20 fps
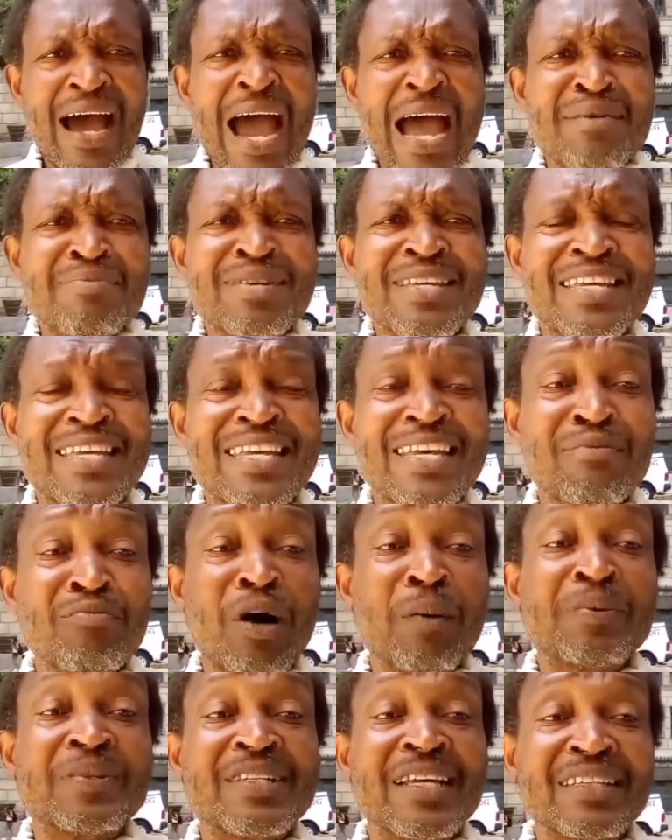I became
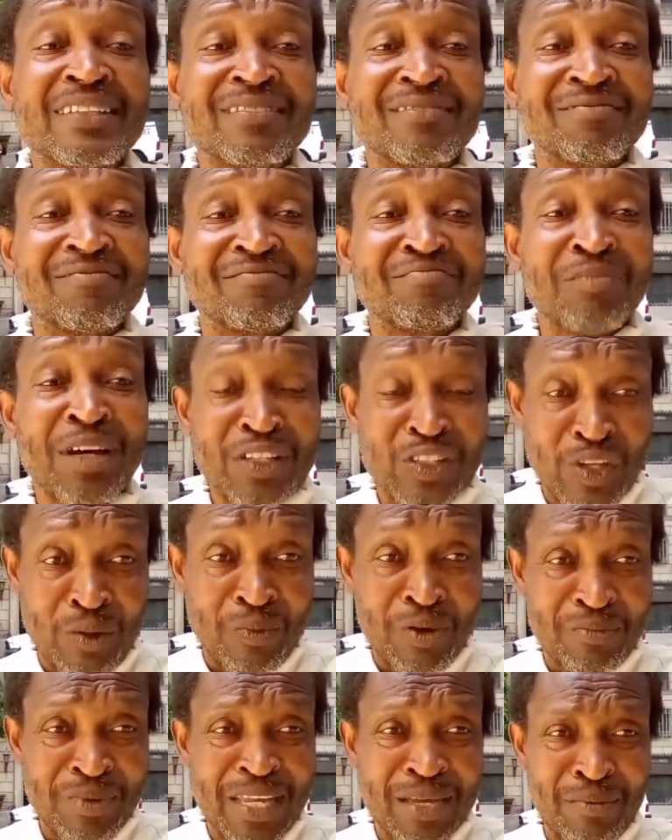upset. My
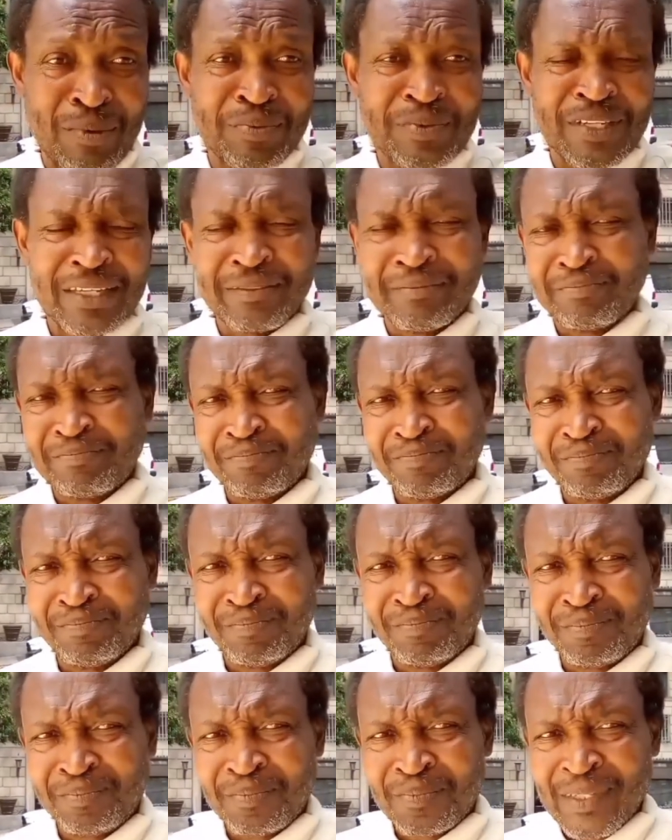stomach became upset.
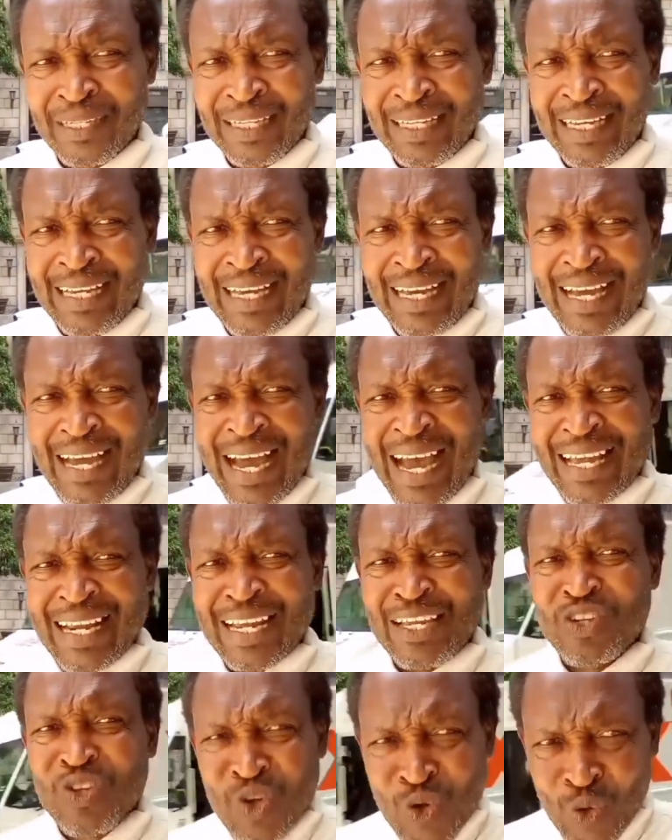And
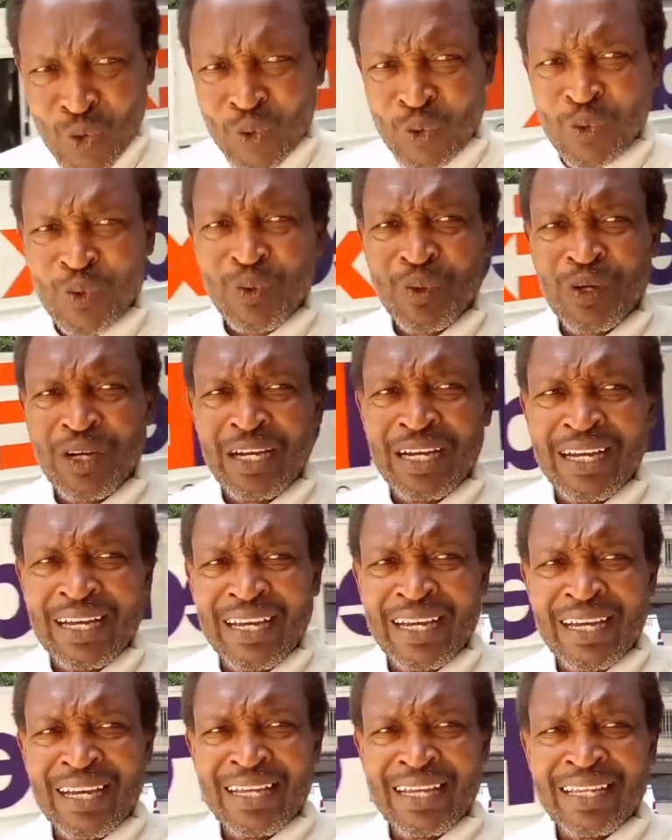I knew
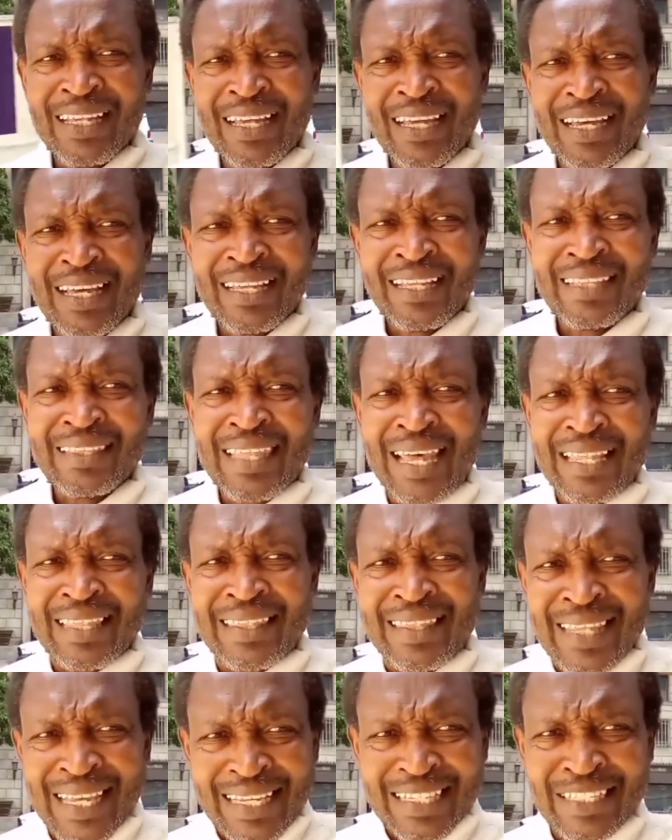that
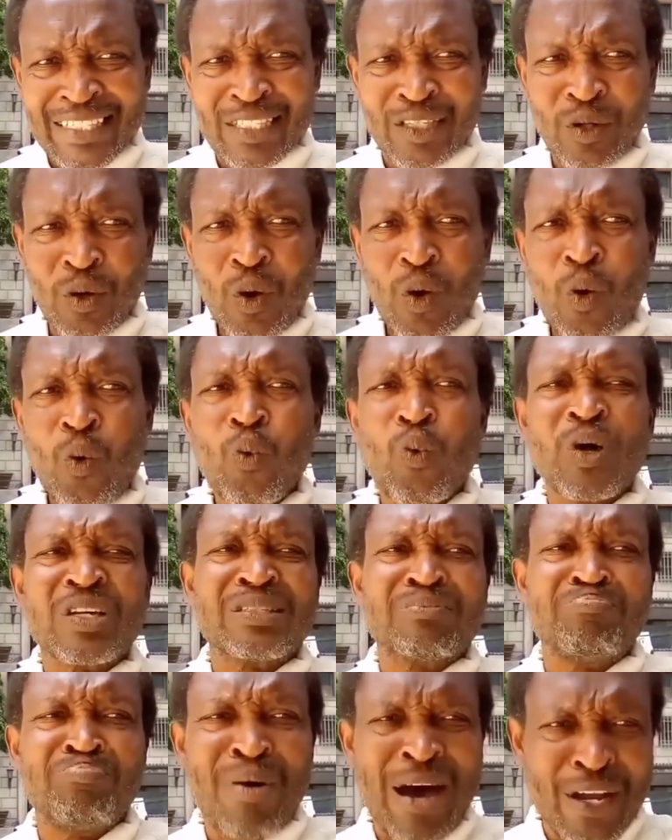this
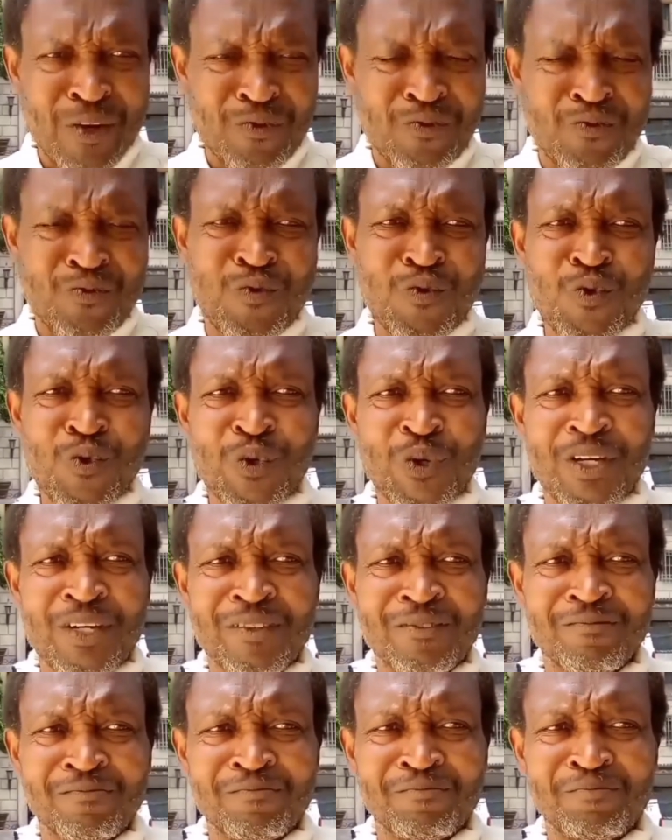was bad food.
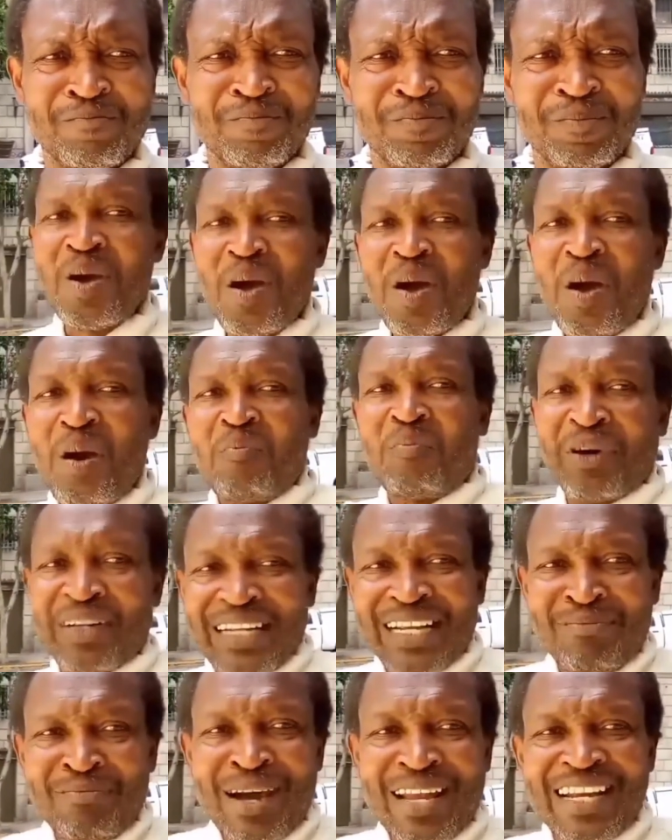But
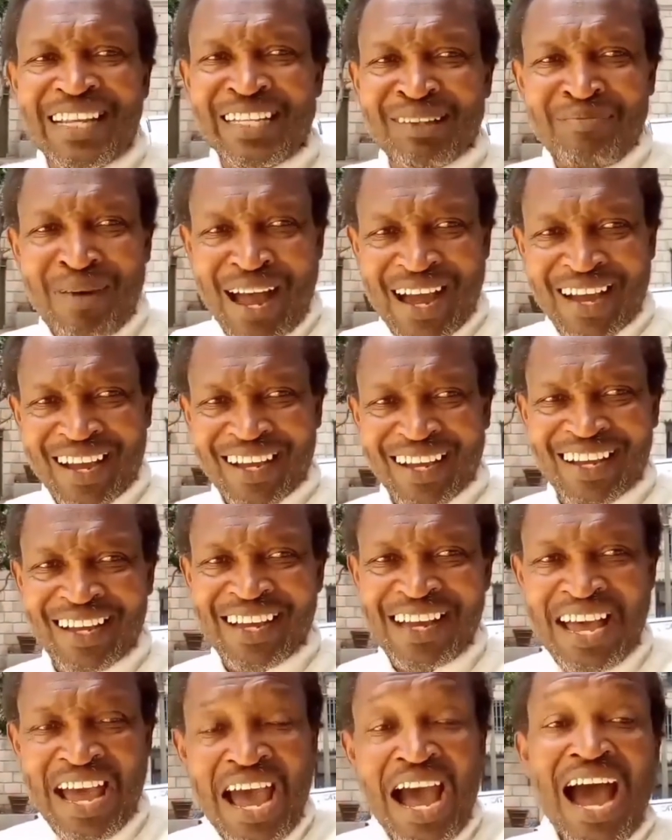in my little bag,
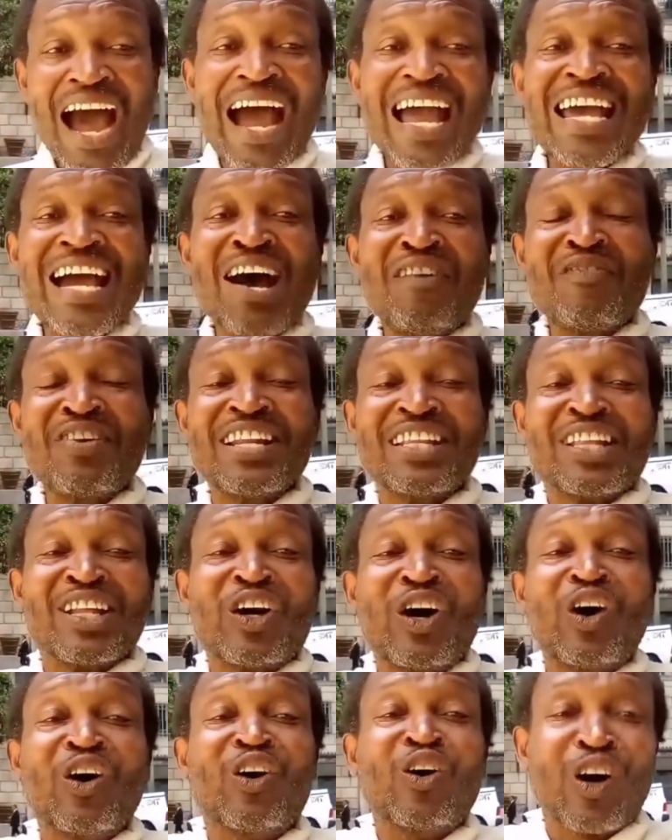I have a little
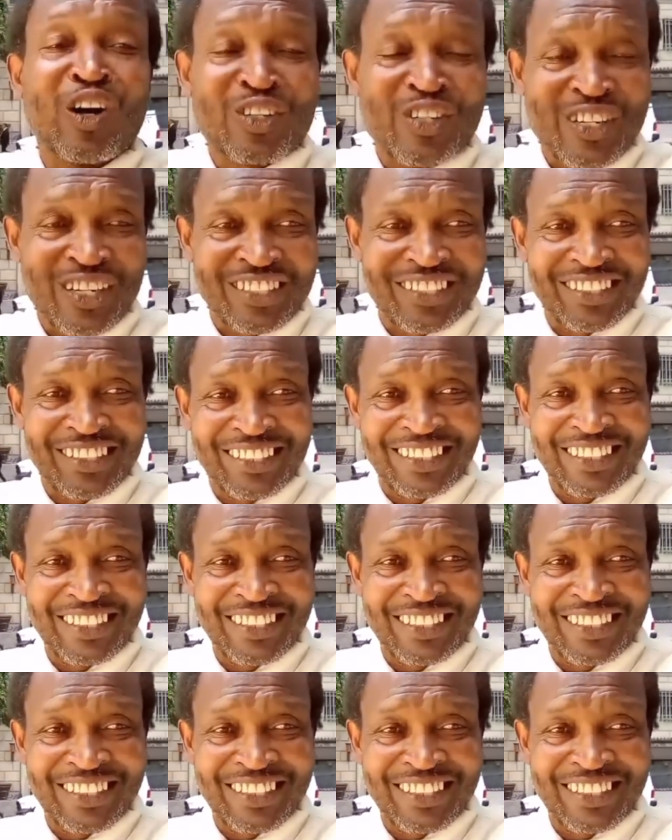concoction